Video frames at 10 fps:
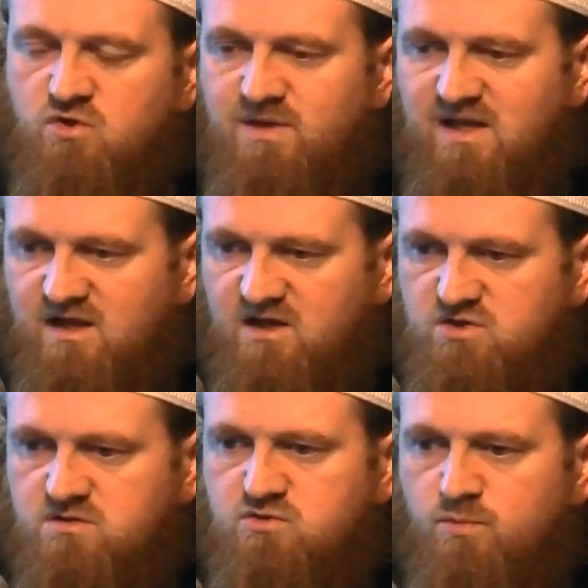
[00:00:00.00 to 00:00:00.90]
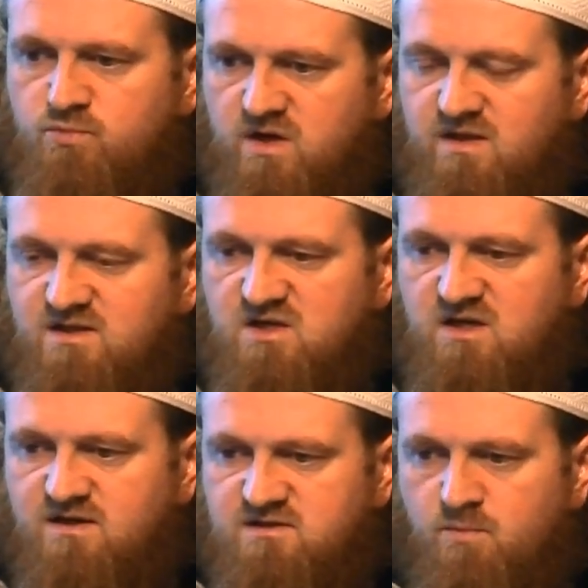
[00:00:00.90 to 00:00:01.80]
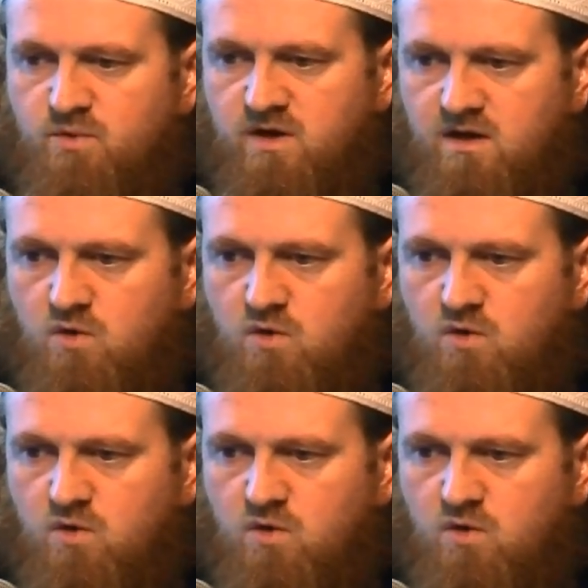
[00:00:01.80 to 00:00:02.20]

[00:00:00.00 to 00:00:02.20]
obligation to pray the janazah prayer